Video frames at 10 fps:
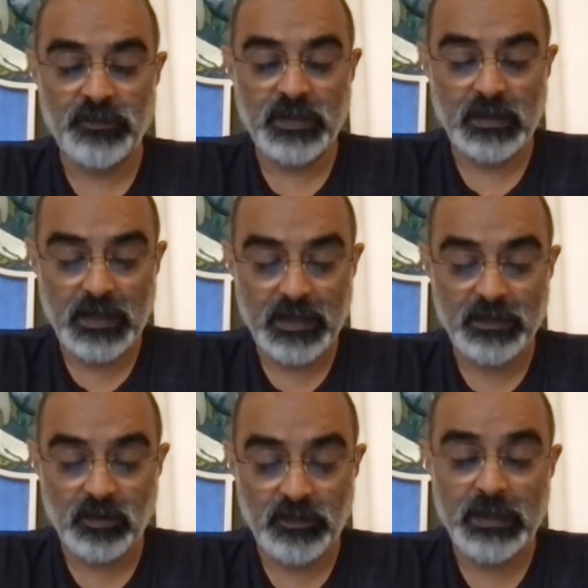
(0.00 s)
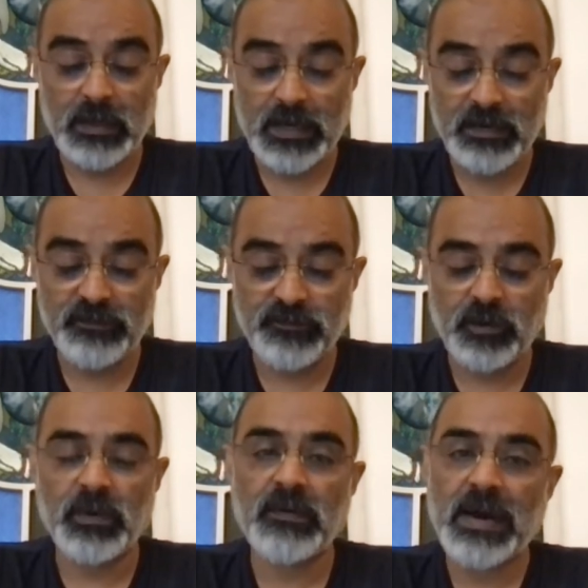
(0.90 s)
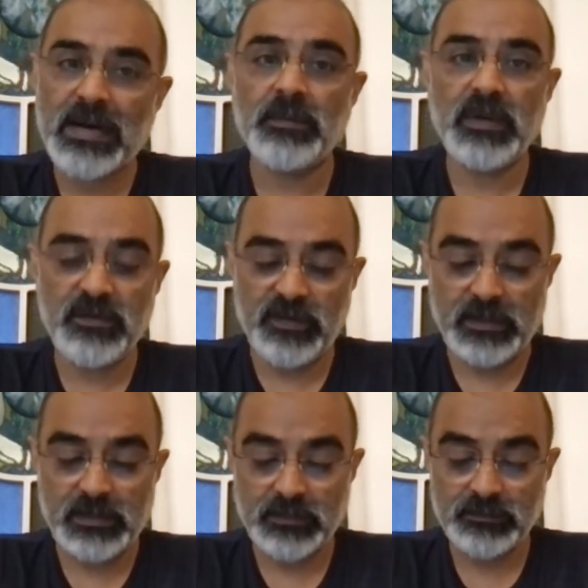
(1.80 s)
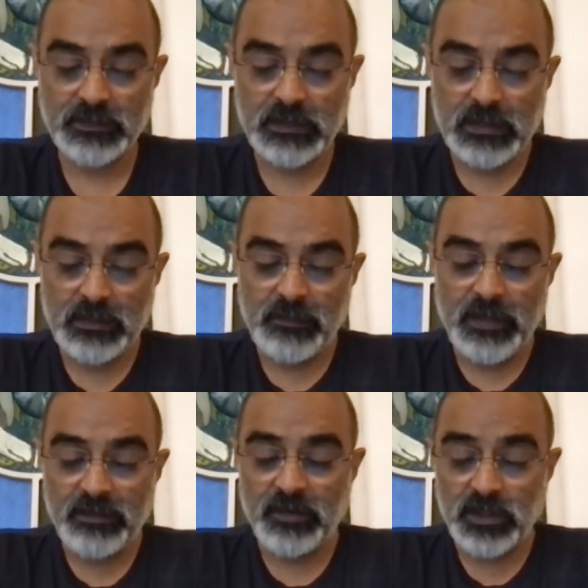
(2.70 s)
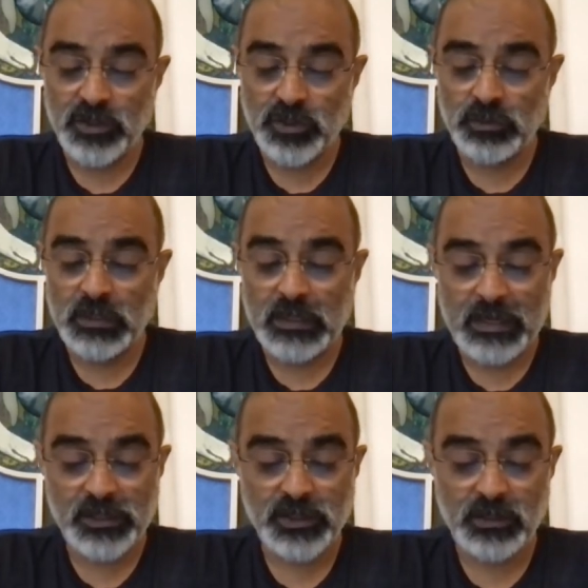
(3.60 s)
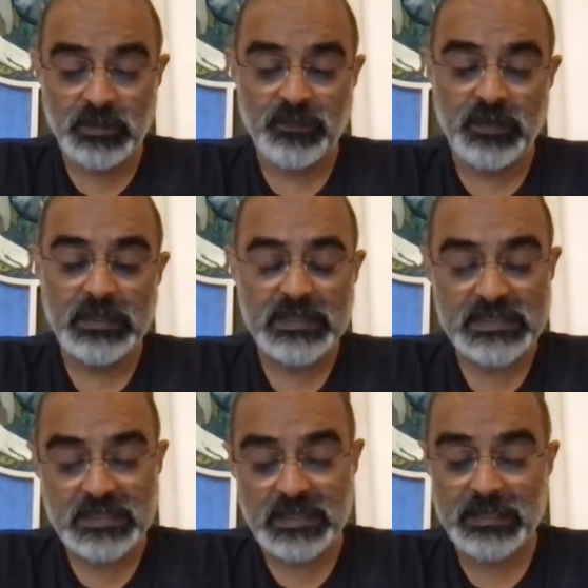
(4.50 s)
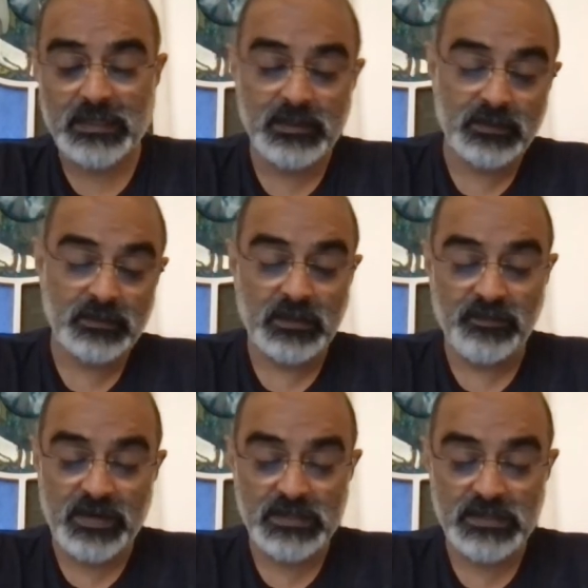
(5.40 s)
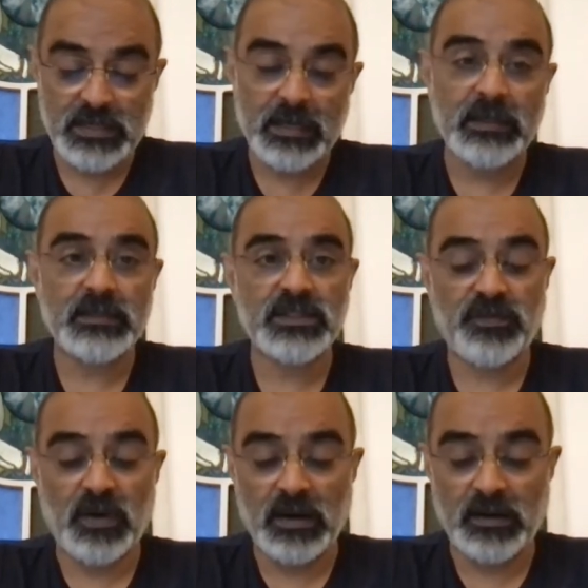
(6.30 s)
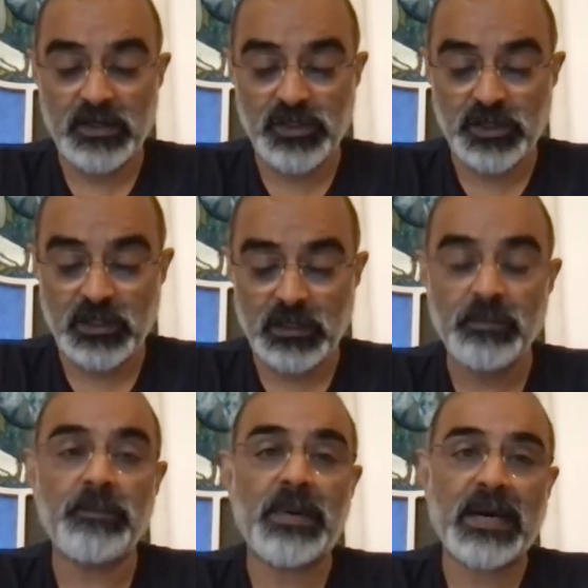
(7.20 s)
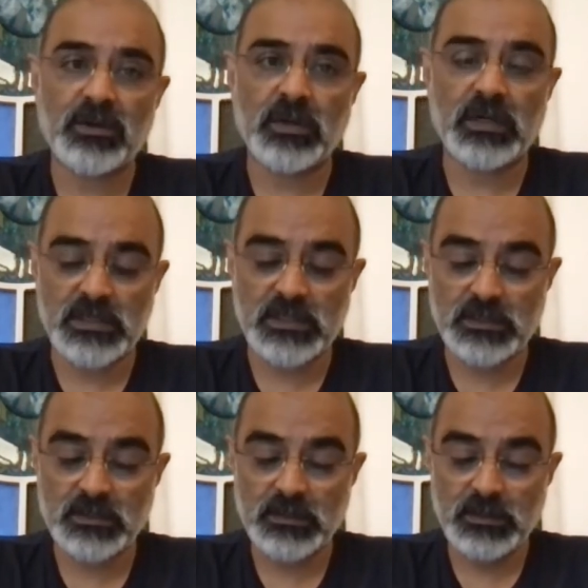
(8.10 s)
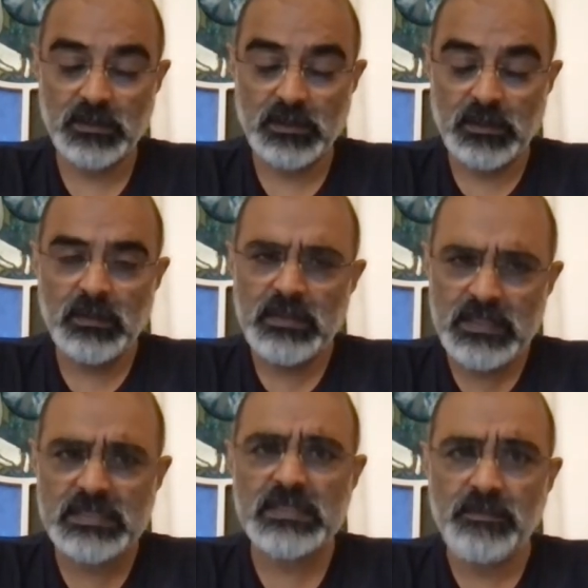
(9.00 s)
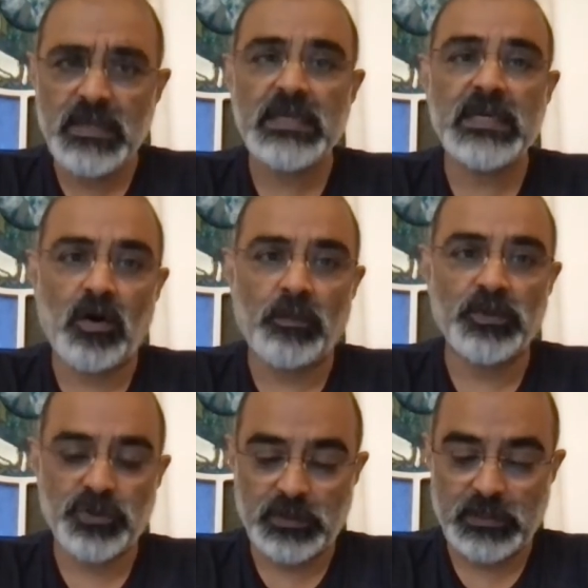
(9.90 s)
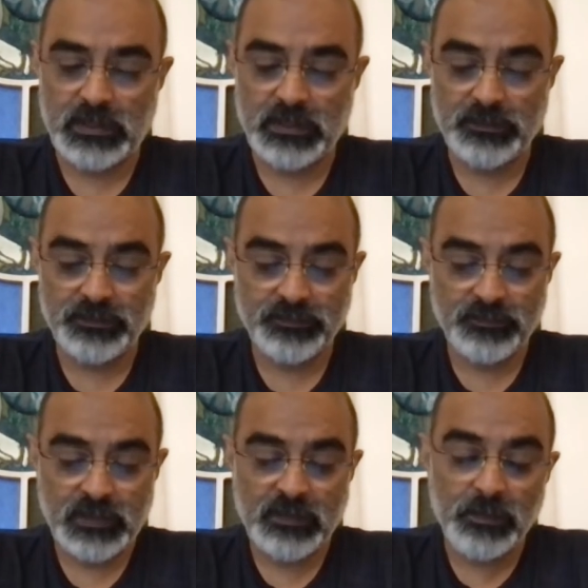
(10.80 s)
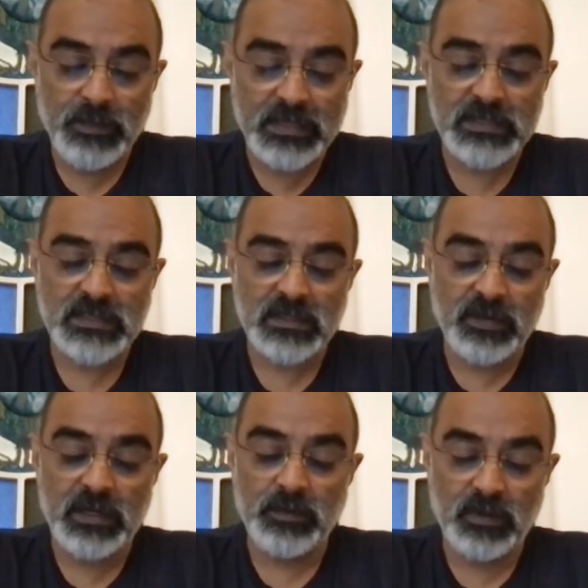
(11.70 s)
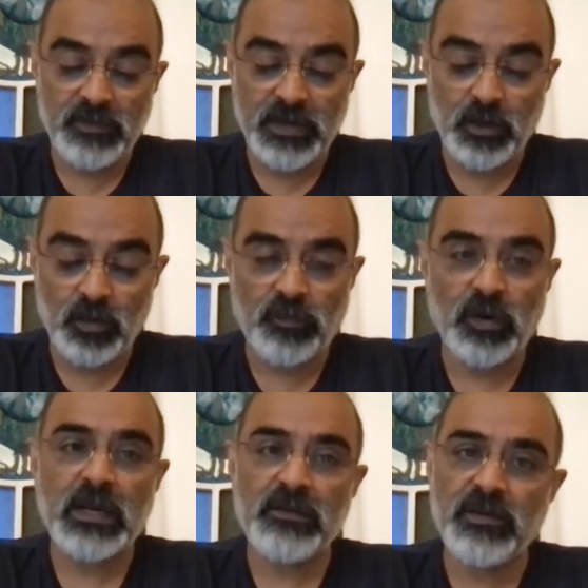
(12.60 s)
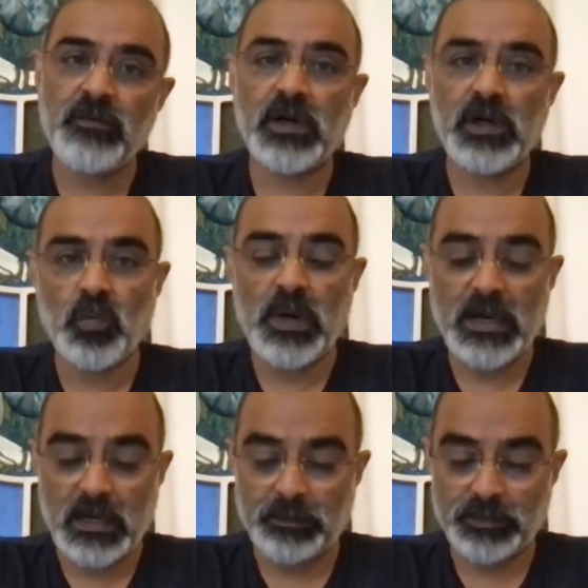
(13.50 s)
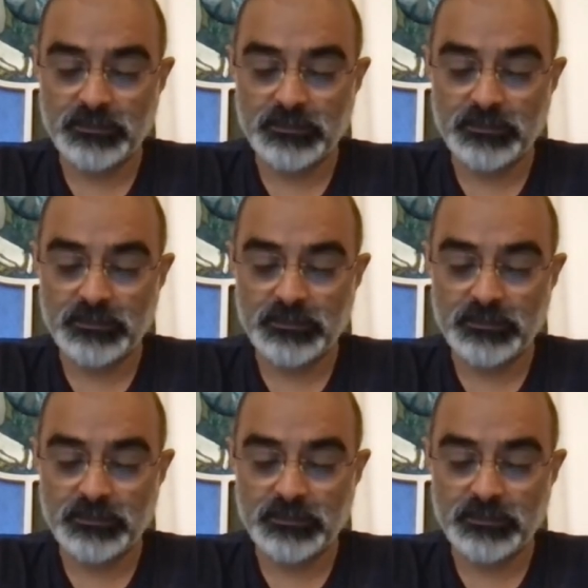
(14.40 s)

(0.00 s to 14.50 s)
their life on their life from a random event. They have understood the connection between disconnected events and its far-reaching impact on us. This is a media opportunity, the biggest available window for everyone to wake up,